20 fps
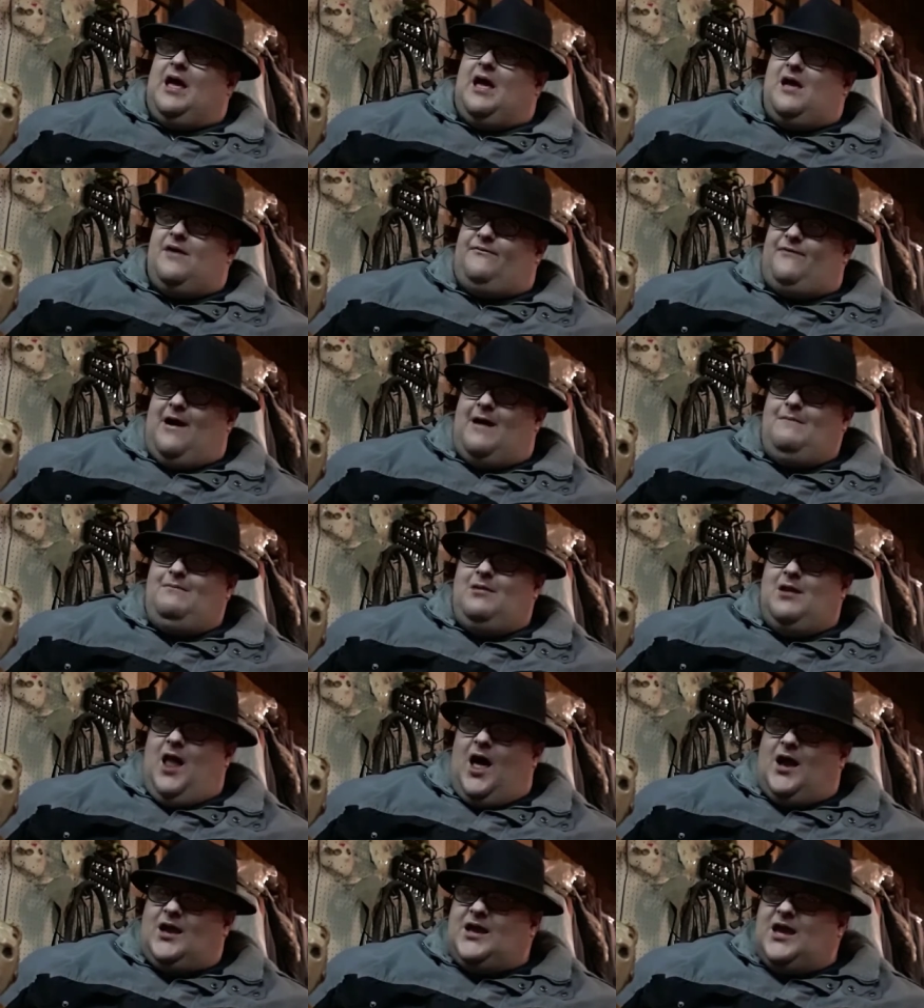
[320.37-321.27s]
If
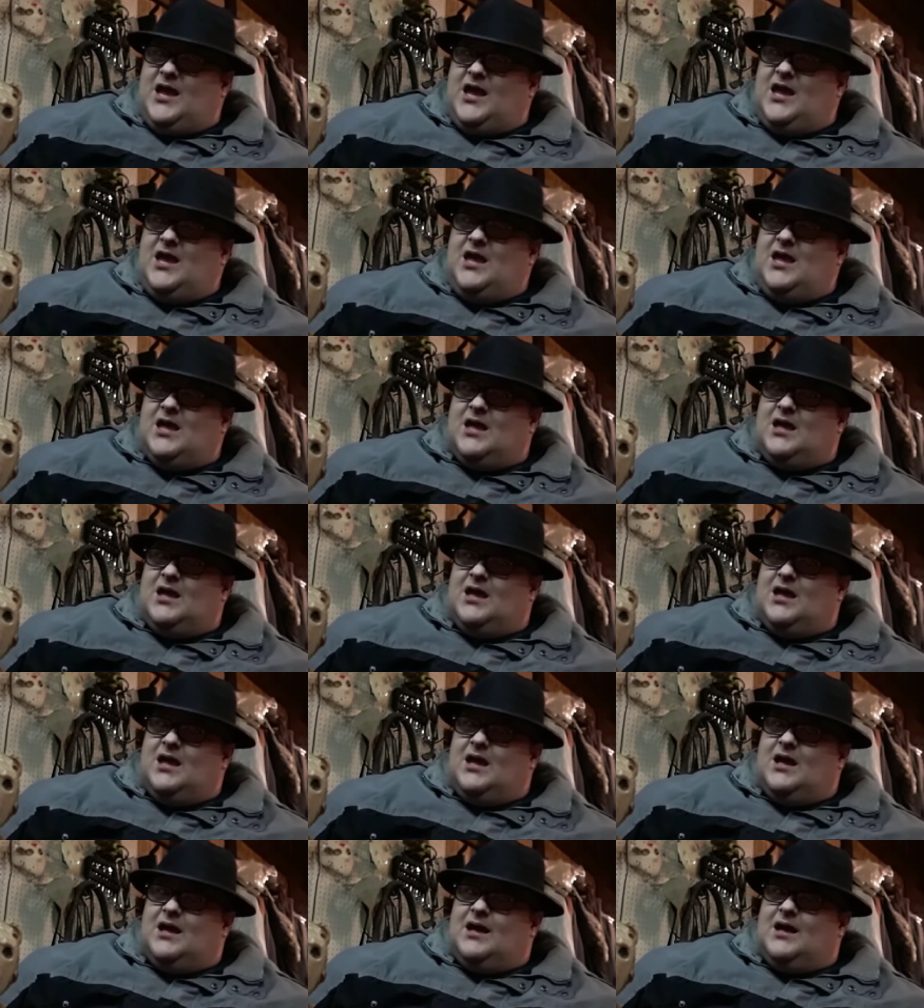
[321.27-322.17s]
I'm lucky,
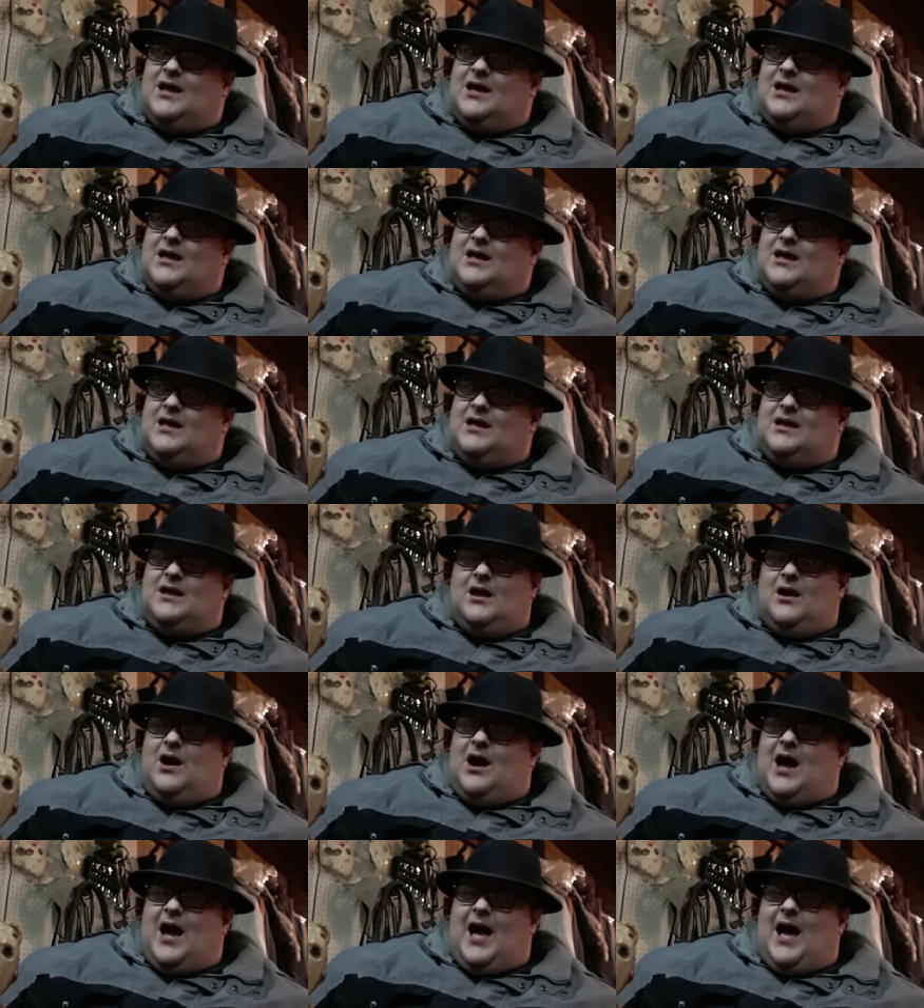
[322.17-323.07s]
you
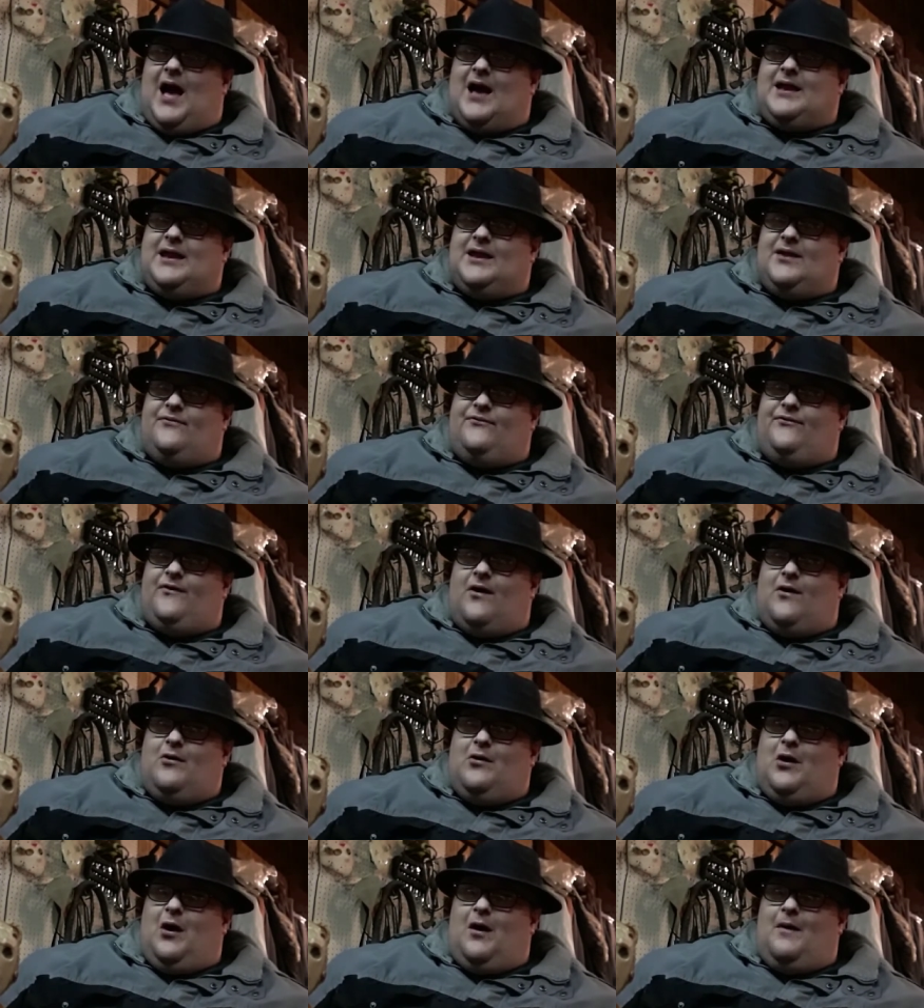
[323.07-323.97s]
know, I get a
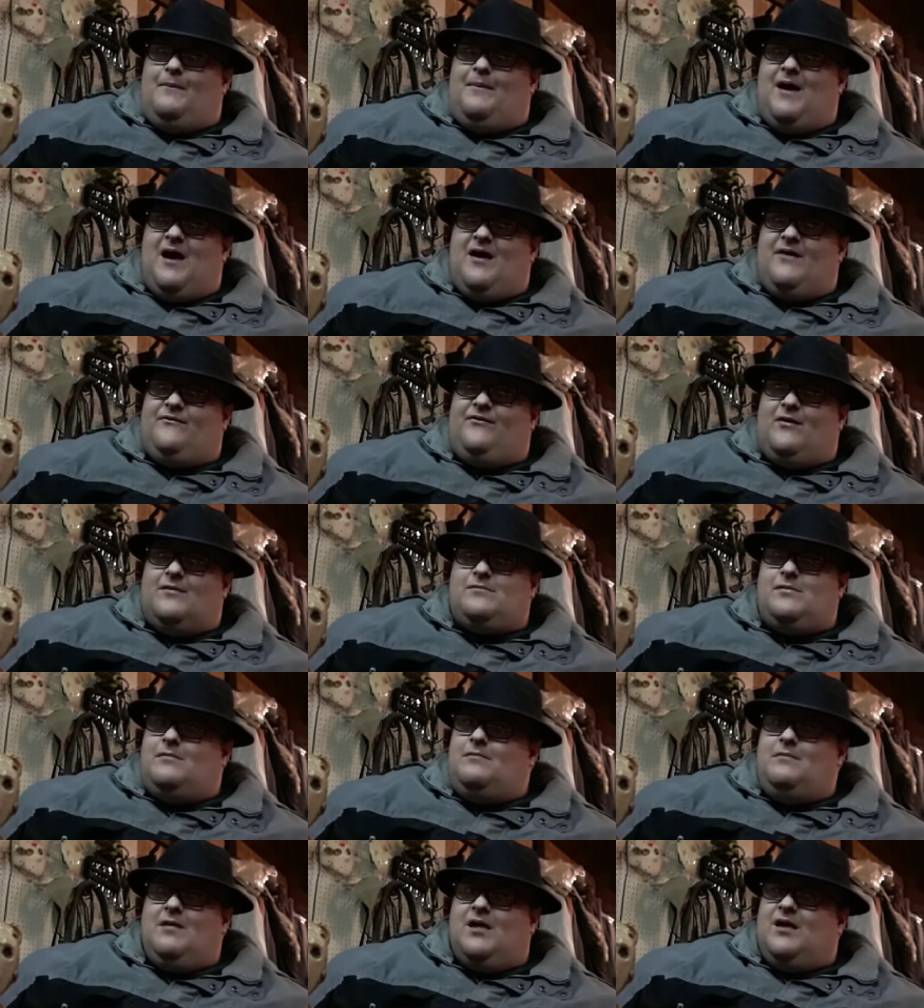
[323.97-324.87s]
phone call back from
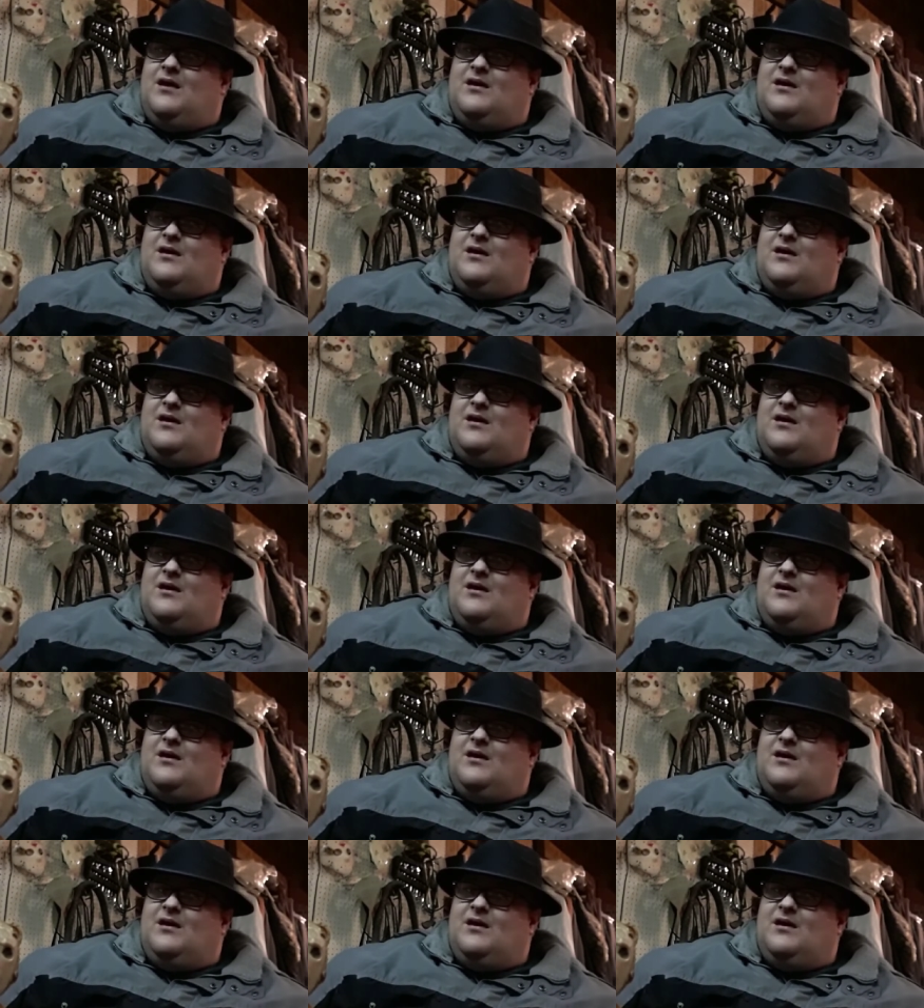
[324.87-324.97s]
them.